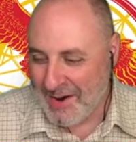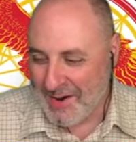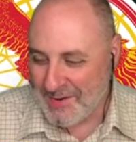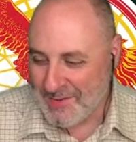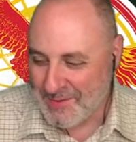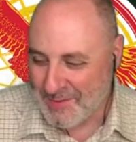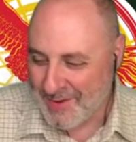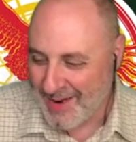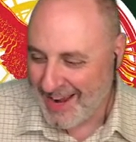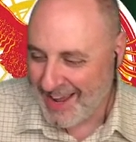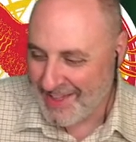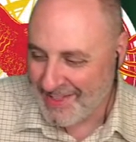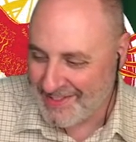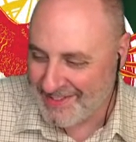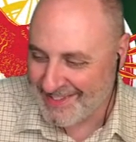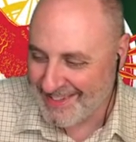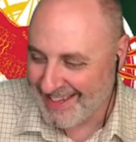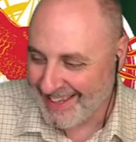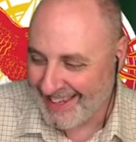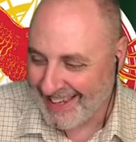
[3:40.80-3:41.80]
Are
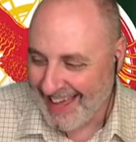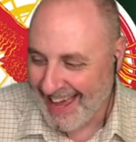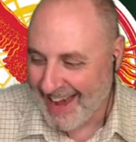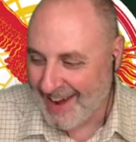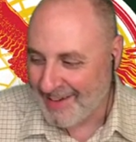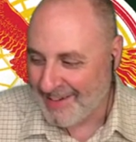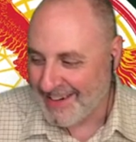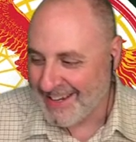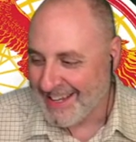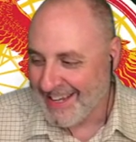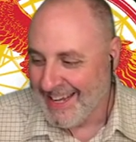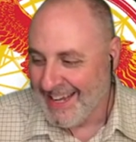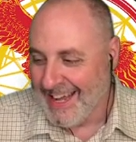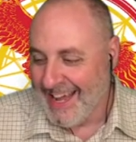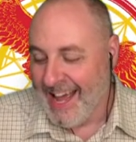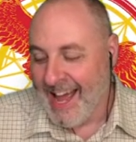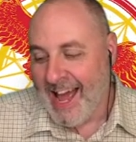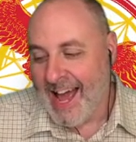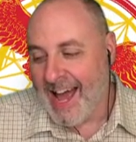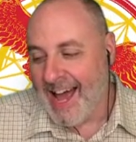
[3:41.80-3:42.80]
wraiths allowed?
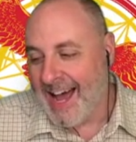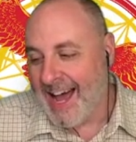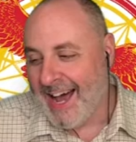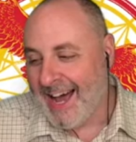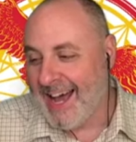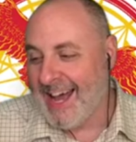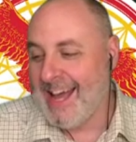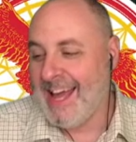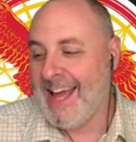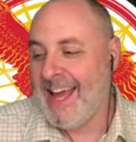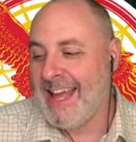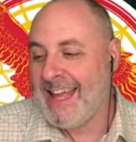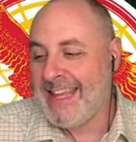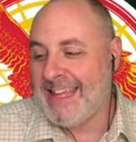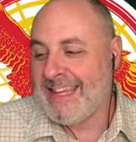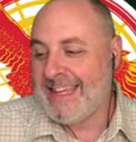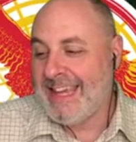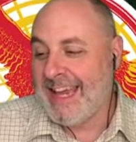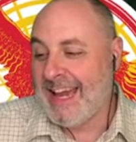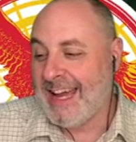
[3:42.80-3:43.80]
Uh,
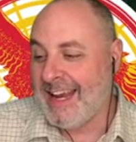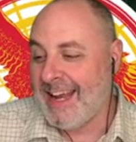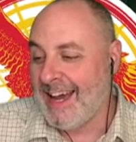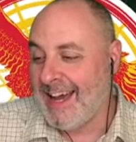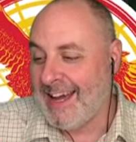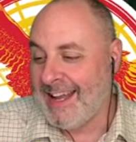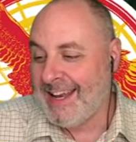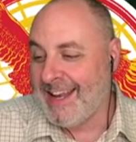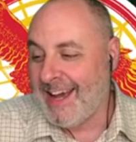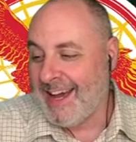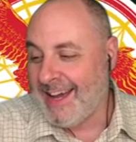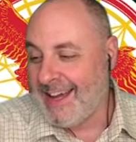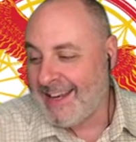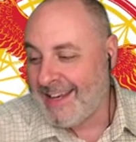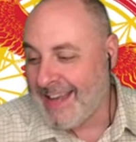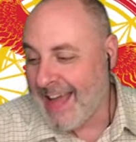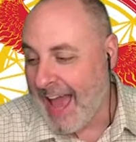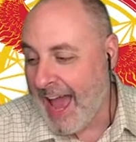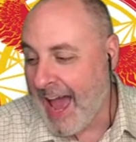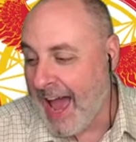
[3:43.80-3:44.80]
yeah. Uh, uh,
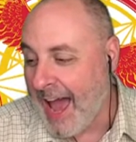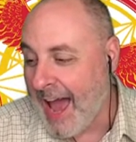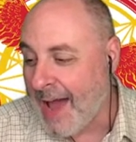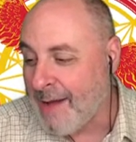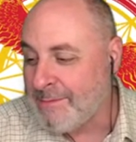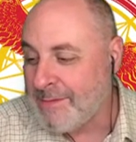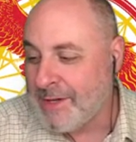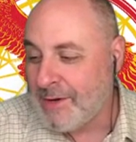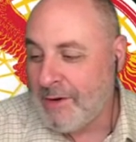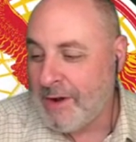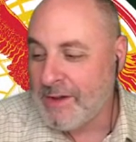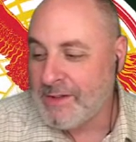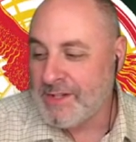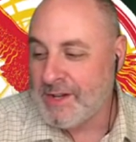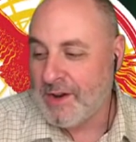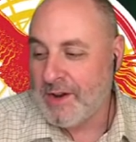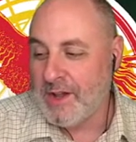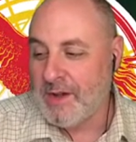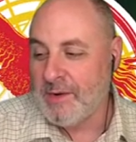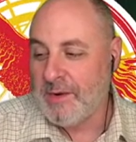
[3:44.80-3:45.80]
Amdiros,
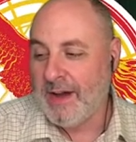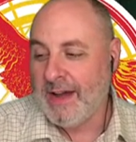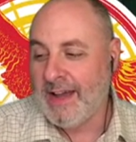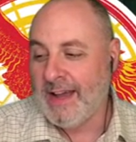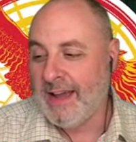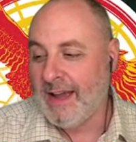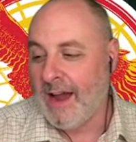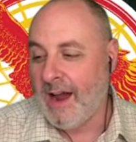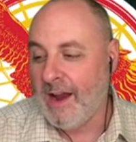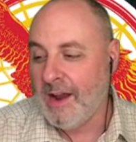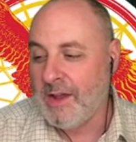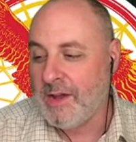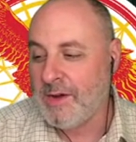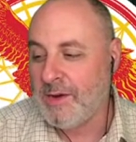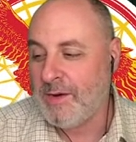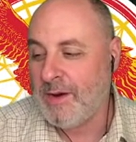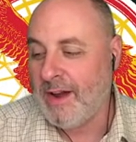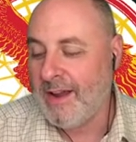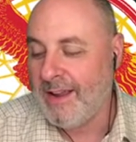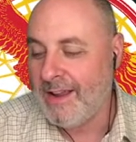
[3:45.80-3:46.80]
are you uh, are
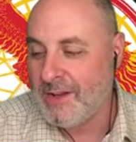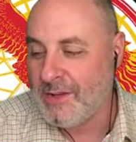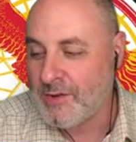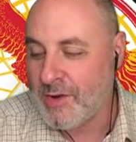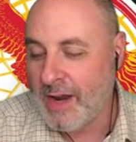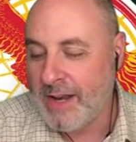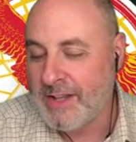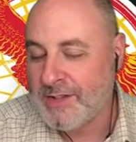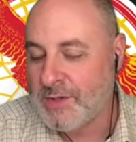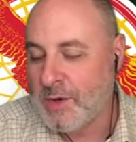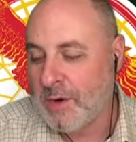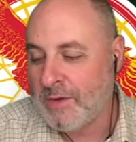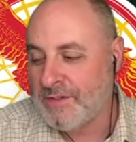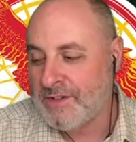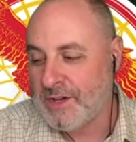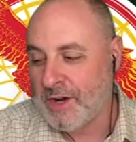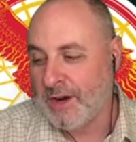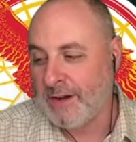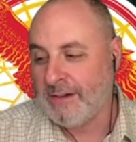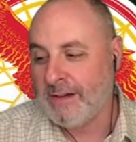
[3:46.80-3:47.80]
you are you trying to sort of
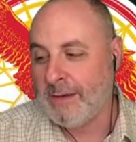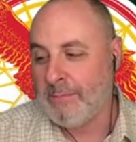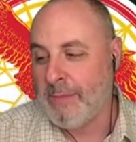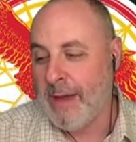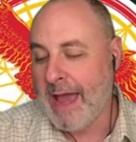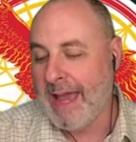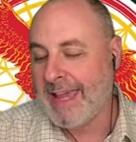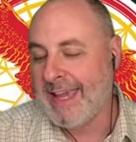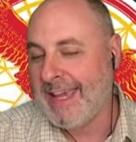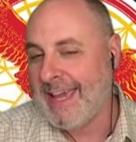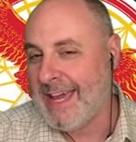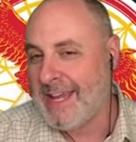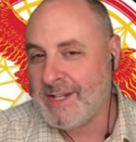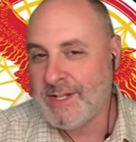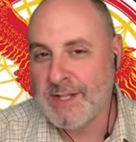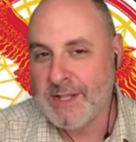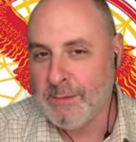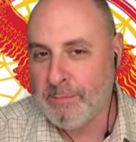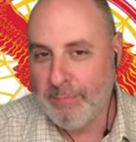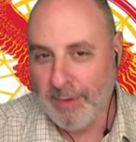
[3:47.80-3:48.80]
circle it back again
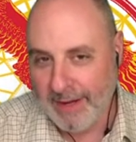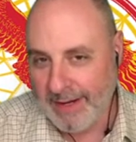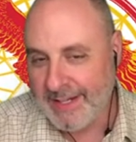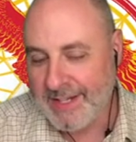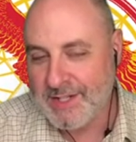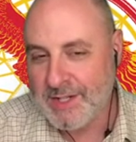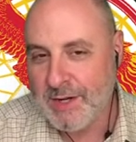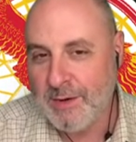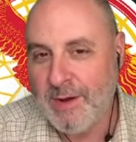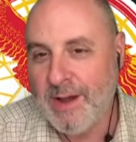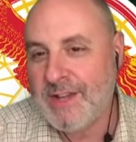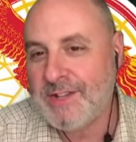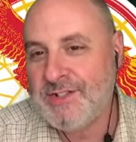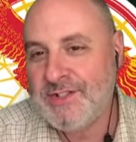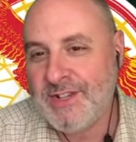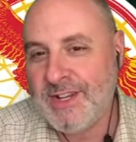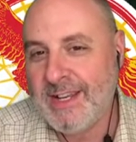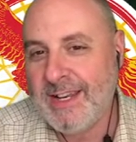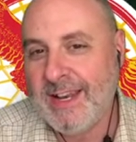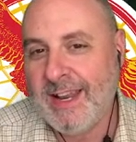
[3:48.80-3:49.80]
to the buttocks
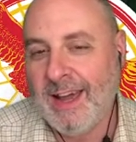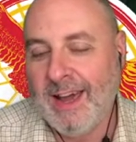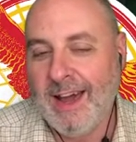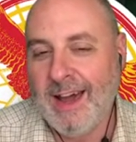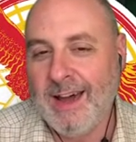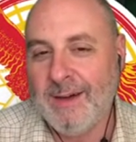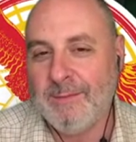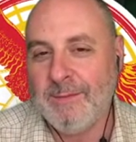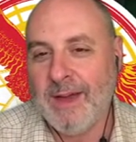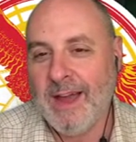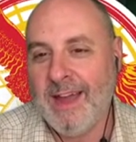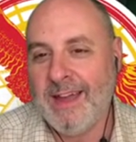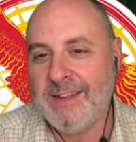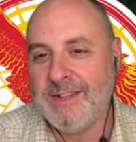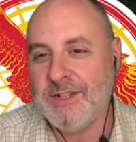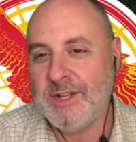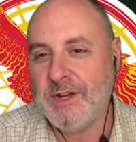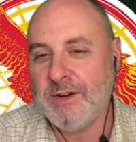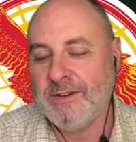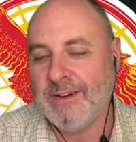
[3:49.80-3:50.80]
question? Um, uh,
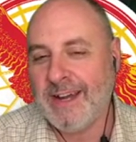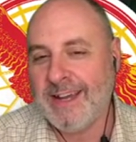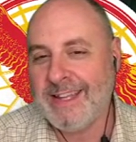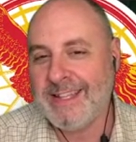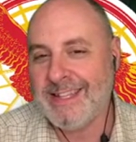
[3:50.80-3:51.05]
do you like